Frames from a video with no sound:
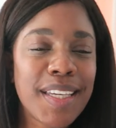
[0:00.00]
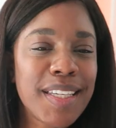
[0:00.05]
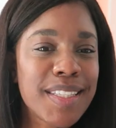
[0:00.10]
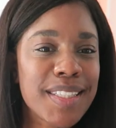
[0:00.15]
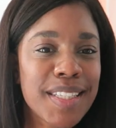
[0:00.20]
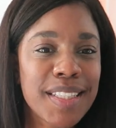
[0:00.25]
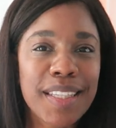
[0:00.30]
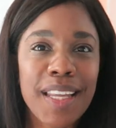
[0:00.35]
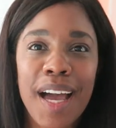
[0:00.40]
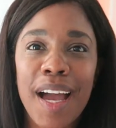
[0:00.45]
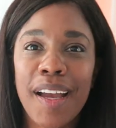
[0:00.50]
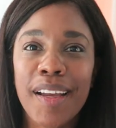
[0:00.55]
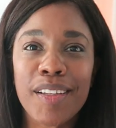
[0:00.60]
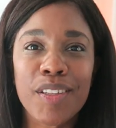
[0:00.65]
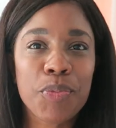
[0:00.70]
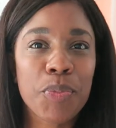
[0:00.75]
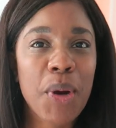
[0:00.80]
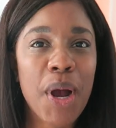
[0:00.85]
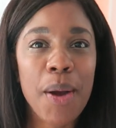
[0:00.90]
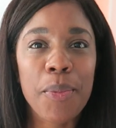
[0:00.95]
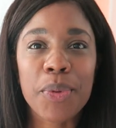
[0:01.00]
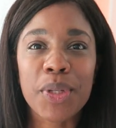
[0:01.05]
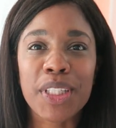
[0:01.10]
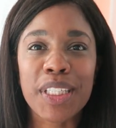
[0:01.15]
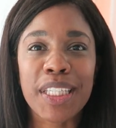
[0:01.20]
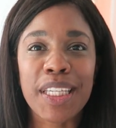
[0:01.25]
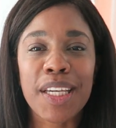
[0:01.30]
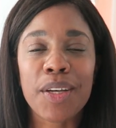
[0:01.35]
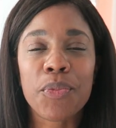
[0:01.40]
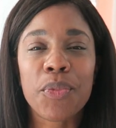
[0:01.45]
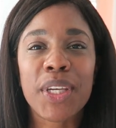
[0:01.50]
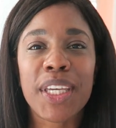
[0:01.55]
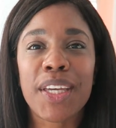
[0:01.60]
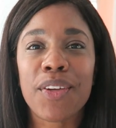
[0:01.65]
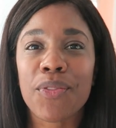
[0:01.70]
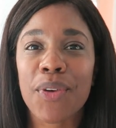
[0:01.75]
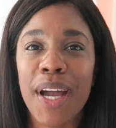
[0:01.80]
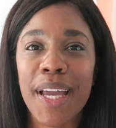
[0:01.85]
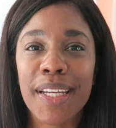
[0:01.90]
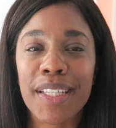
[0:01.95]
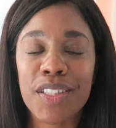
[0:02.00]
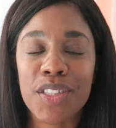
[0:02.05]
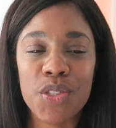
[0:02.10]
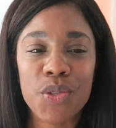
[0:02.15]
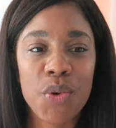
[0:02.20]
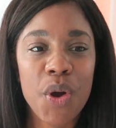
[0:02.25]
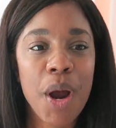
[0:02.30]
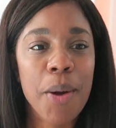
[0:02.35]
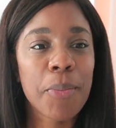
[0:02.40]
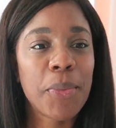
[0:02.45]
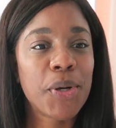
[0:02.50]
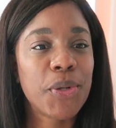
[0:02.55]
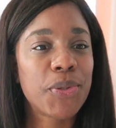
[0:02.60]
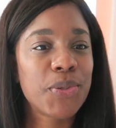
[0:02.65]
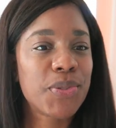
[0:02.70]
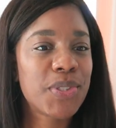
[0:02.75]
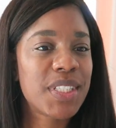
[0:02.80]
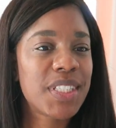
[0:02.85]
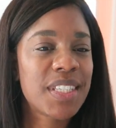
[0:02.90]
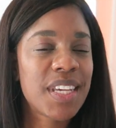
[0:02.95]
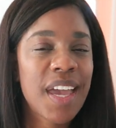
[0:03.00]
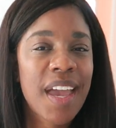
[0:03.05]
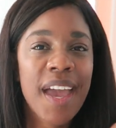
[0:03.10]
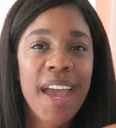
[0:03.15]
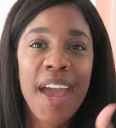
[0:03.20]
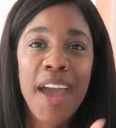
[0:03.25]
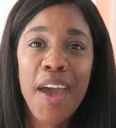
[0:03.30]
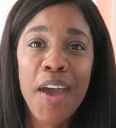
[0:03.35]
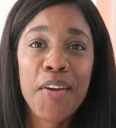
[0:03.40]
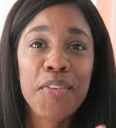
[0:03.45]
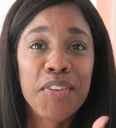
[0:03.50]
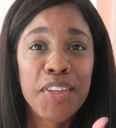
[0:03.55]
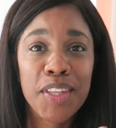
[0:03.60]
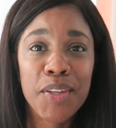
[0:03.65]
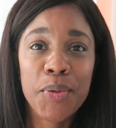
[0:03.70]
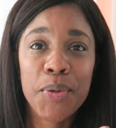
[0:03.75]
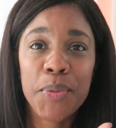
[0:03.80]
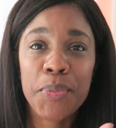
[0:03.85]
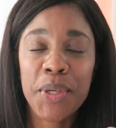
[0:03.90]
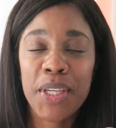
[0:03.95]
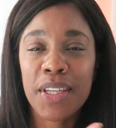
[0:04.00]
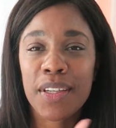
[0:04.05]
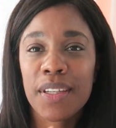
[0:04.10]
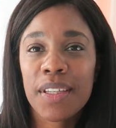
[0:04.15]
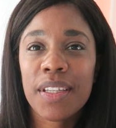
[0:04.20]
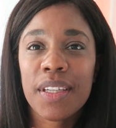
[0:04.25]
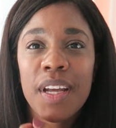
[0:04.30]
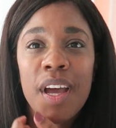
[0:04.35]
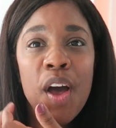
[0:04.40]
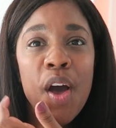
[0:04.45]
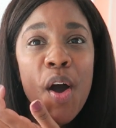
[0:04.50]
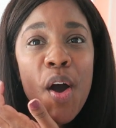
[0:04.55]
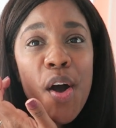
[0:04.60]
is aligned properly and we get right into our modes, everything will be good.